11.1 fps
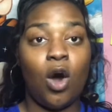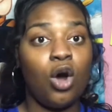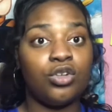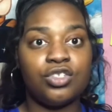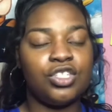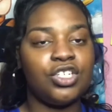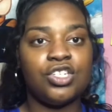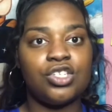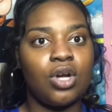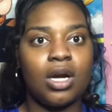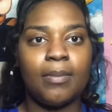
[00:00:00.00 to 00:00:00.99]
she just
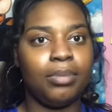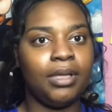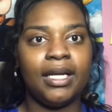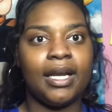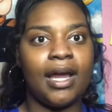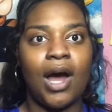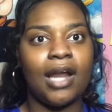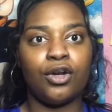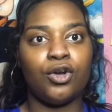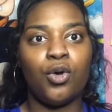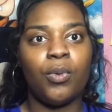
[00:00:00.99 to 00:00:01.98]
started bleeding out
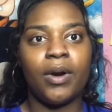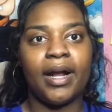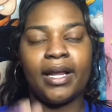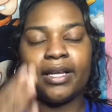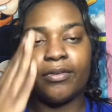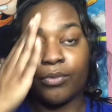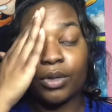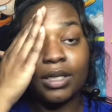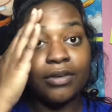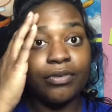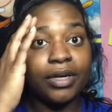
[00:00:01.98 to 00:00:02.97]
of nowhere. And it
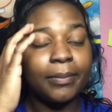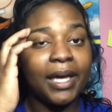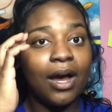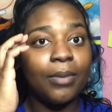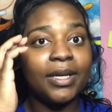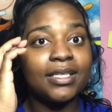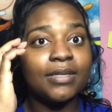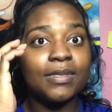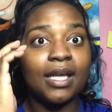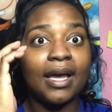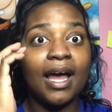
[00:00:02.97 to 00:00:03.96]
really freaked me out because it
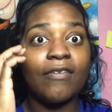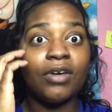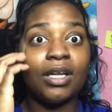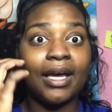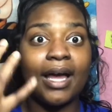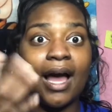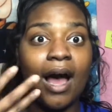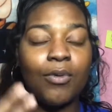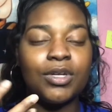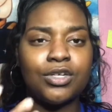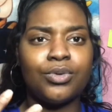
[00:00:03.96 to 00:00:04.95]
was like I felt like I
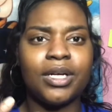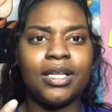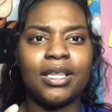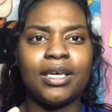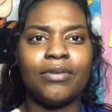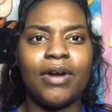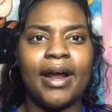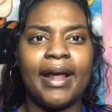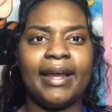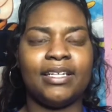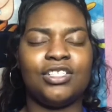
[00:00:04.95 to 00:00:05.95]
wasn't doing anything
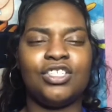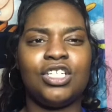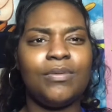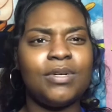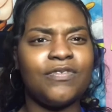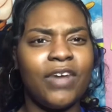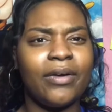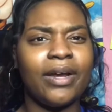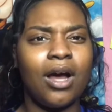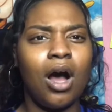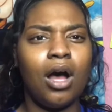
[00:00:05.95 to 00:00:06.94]
right, and she was
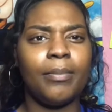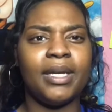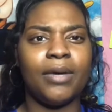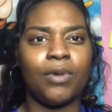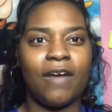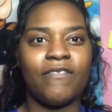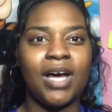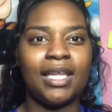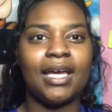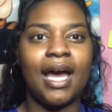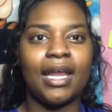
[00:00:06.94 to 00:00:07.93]
very calm. But then when I
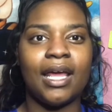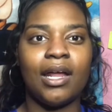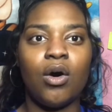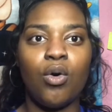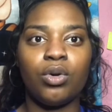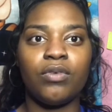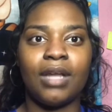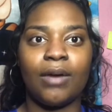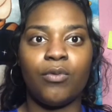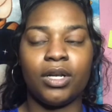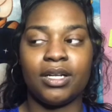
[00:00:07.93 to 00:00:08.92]
finally got a hold of,
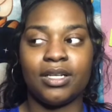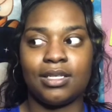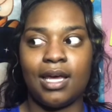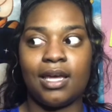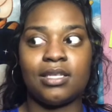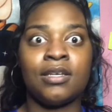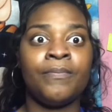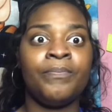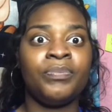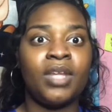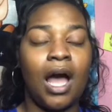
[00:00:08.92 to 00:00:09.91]
like, one of the stats,
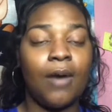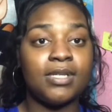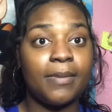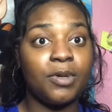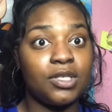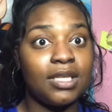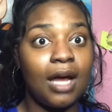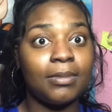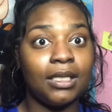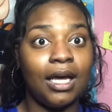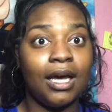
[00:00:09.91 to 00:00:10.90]
I was able to stop
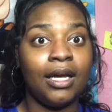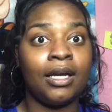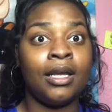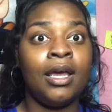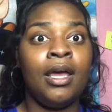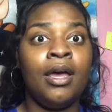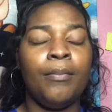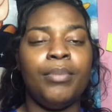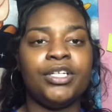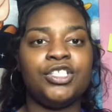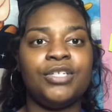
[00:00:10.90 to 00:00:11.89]
the line,
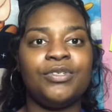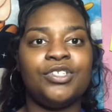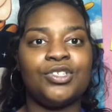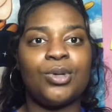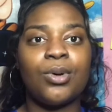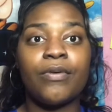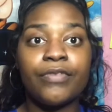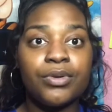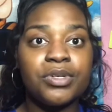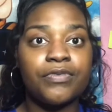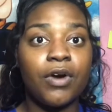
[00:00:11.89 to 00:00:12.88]
but she was just so
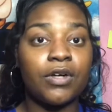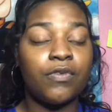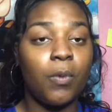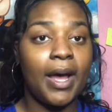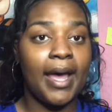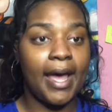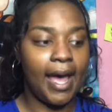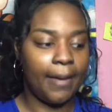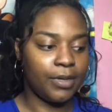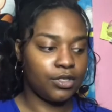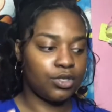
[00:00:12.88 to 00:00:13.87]
confused as far as for what had
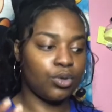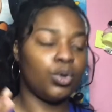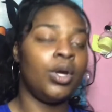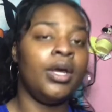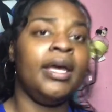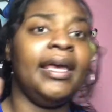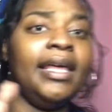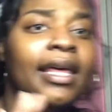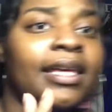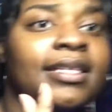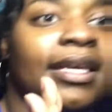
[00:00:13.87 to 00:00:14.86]
happened. So
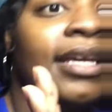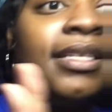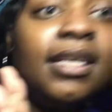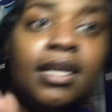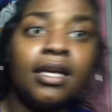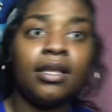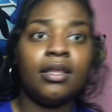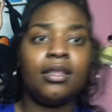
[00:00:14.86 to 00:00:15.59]
it's easy to